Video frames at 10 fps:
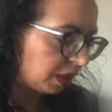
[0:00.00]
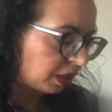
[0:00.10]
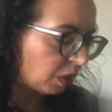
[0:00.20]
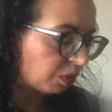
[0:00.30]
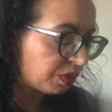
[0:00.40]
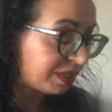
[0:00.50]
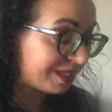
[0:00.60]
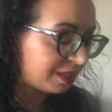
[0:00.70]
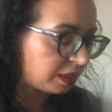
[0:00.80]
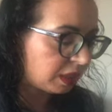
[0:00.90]
No,
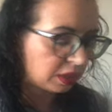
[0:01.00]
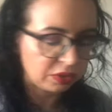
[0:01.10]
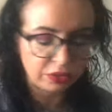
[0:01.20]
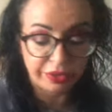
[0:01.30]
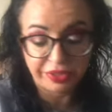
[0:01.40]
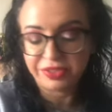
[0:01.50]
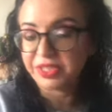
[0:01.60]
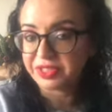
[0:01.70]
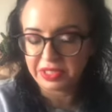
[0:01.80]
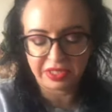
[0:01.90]
66, sorry,
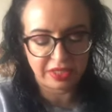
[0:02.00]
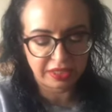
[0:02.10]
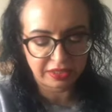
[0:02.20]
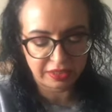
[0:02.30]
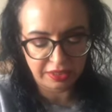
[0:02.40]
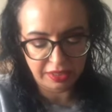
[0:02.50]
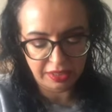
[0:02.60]
66.